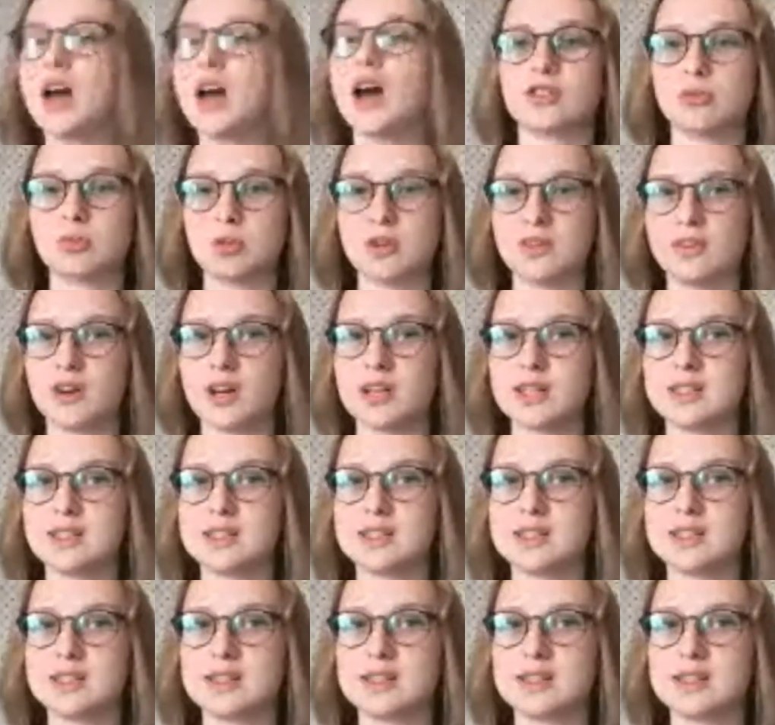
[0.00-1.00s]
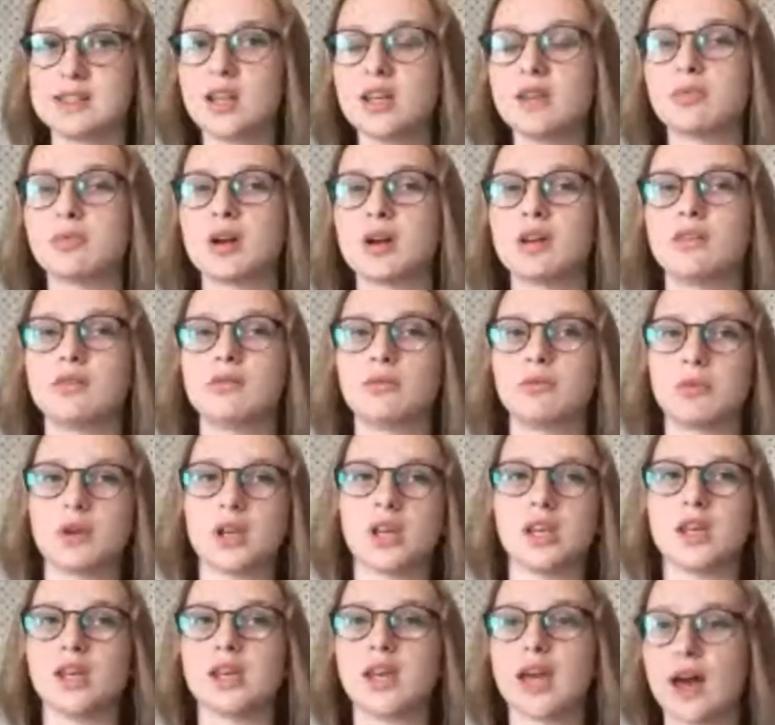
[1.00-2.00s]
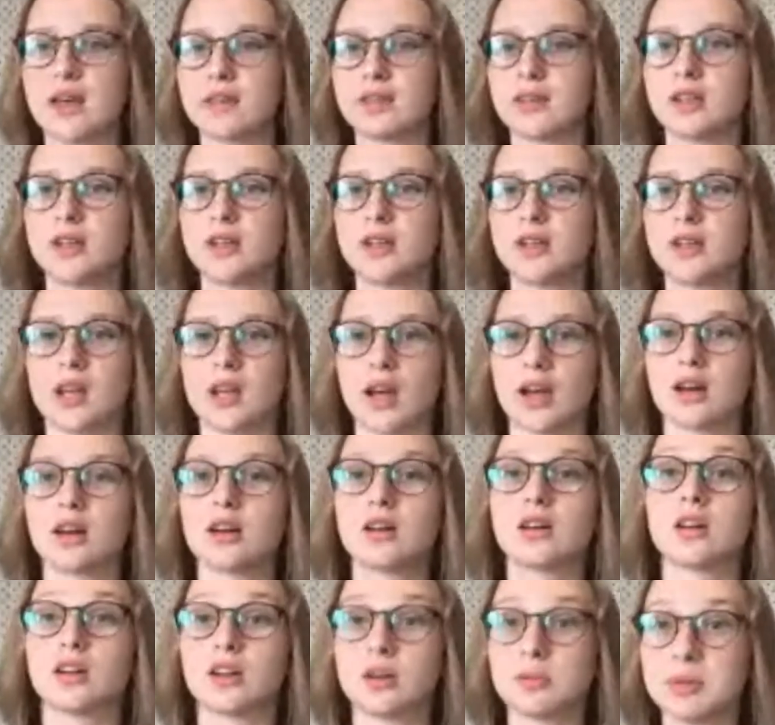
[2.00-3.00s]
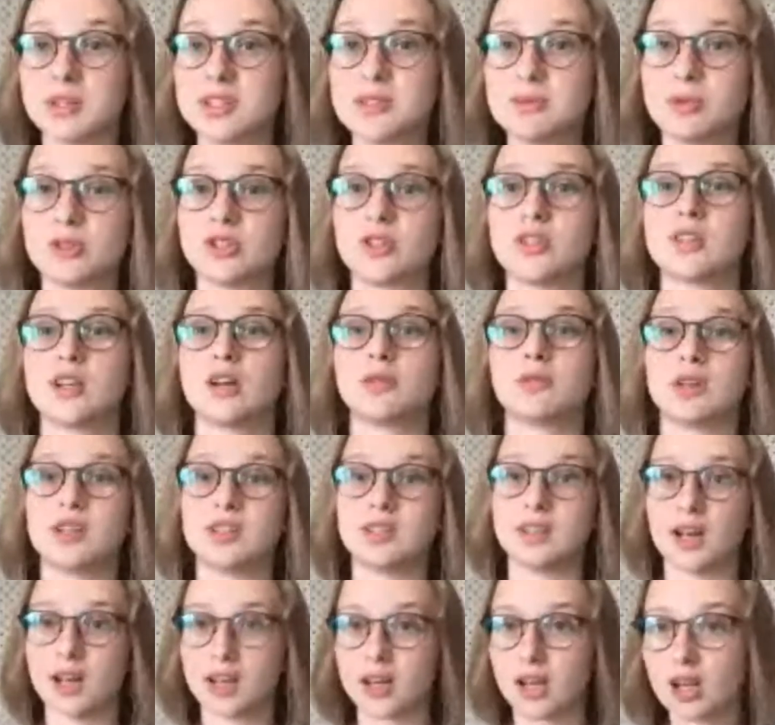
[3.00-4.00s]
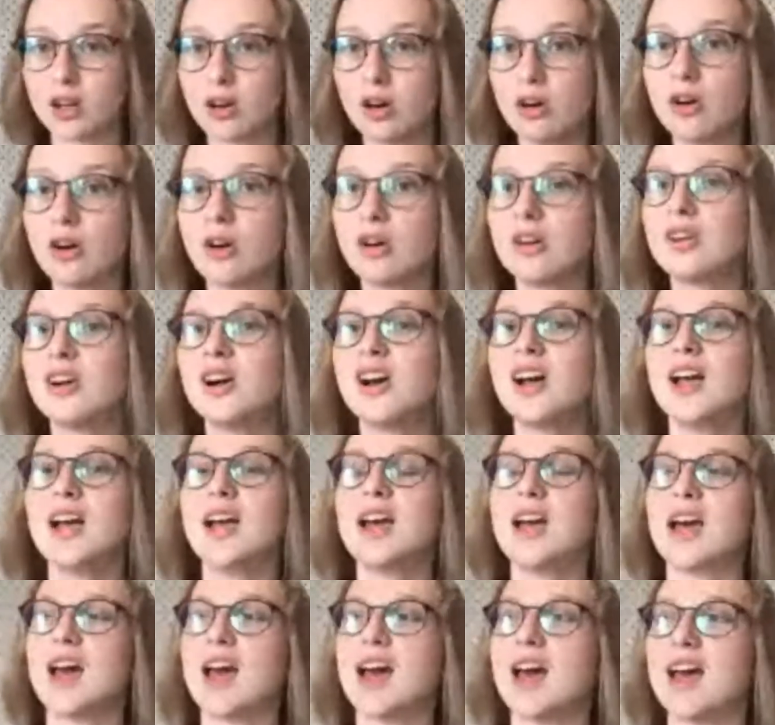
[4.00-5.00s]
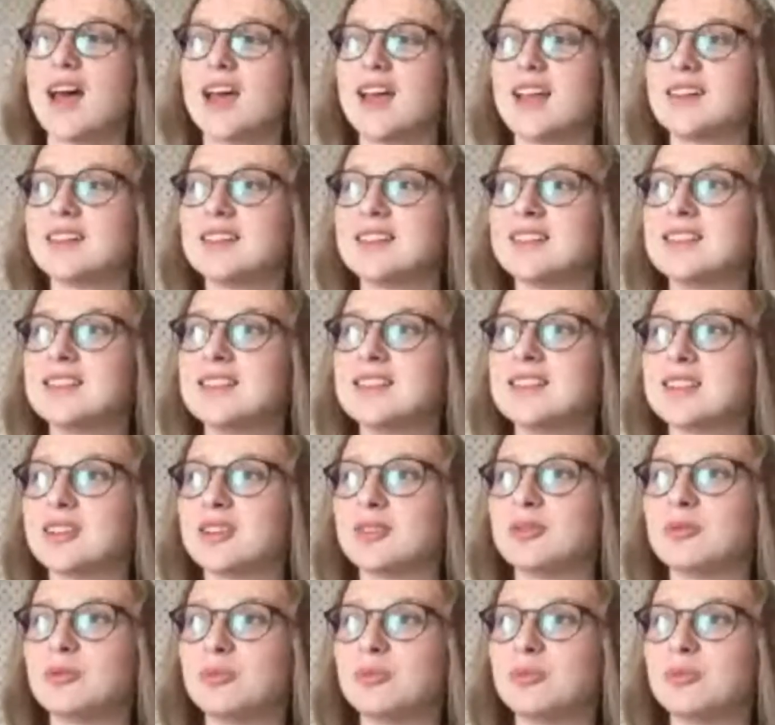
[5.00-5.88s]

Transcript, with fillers: have supervised study where we gather at Kirby's, which is our dining hall, and. Yep.